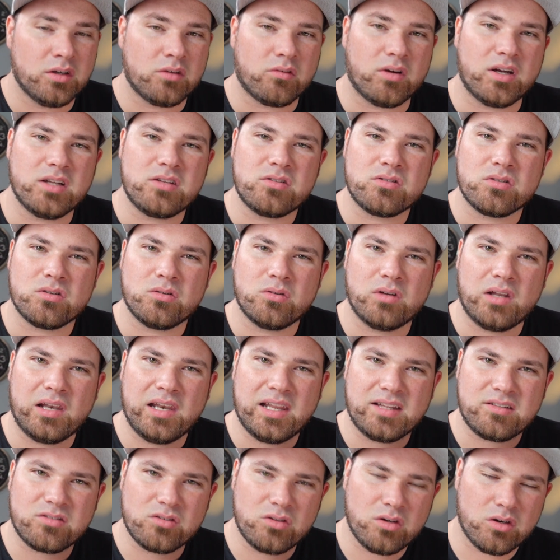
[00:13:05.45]
Right, so
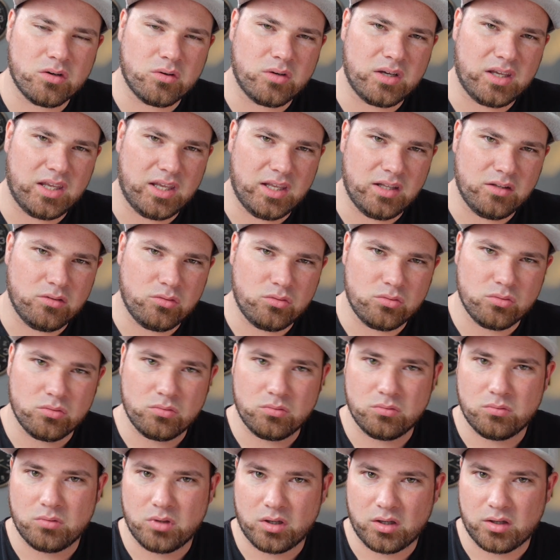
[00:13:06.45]
let's go
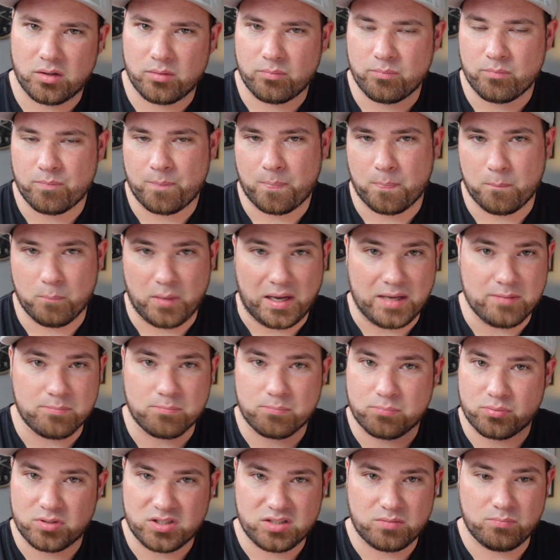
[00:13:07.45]
into my
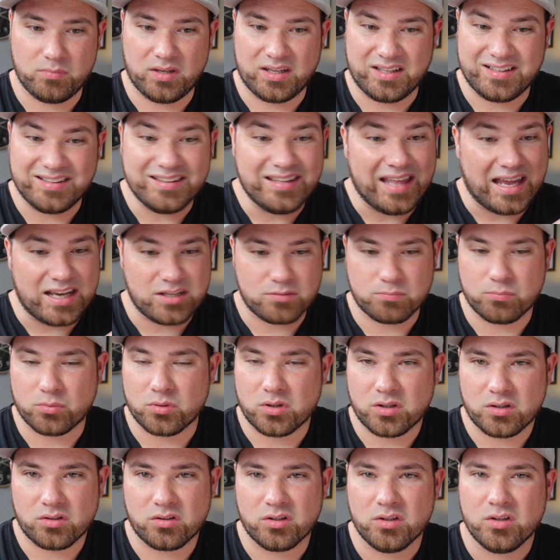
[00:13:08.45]
Prismic
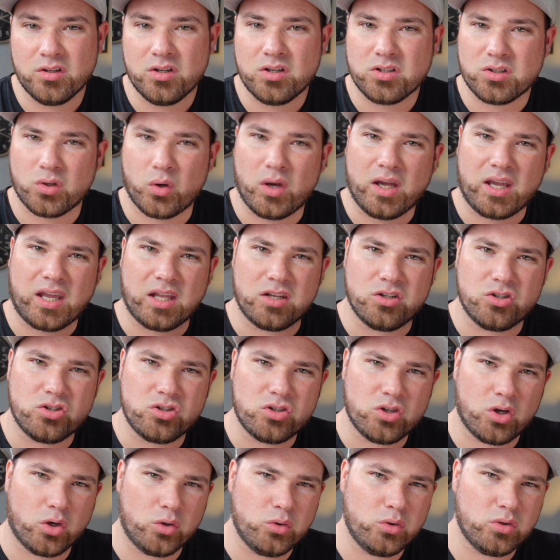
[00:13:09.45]
dashboard so I can
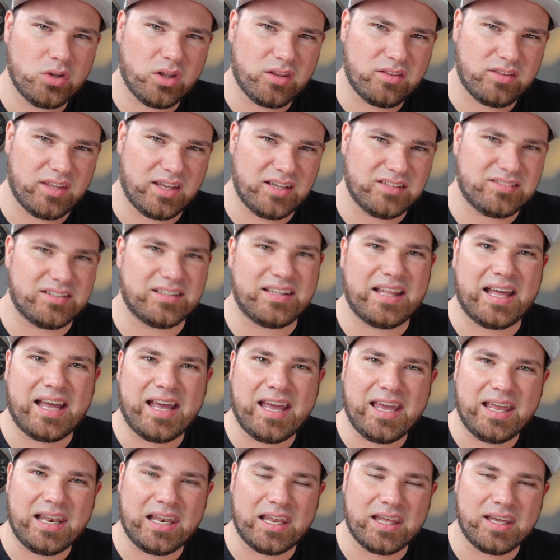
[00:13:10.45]
show you the things that
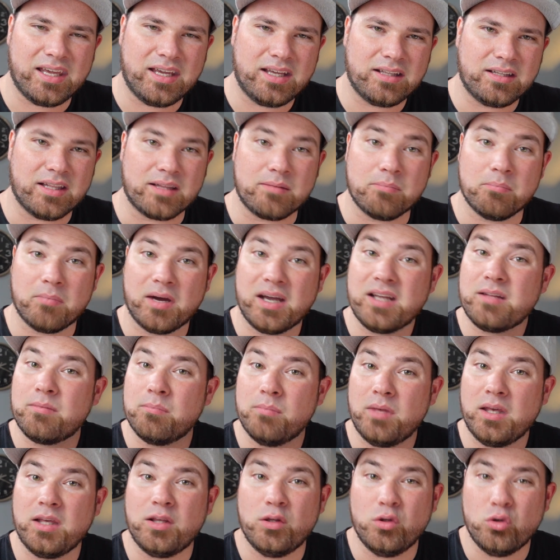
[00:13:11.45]
I like that might
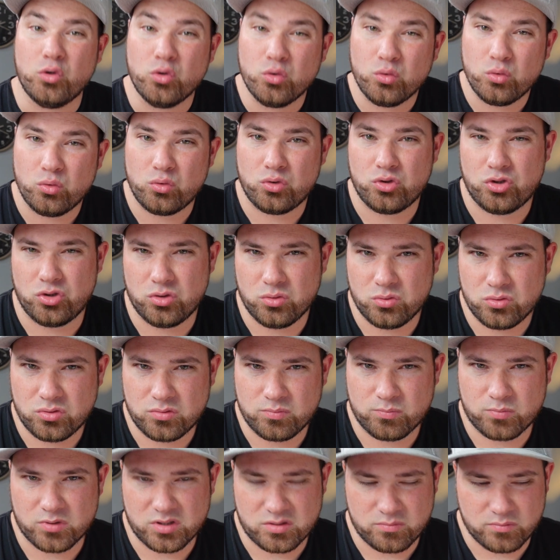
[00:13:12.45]
make you
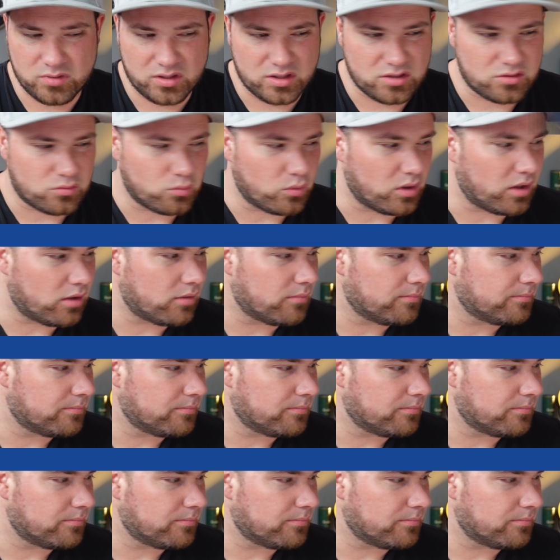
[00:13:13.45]
choose Prismic as well.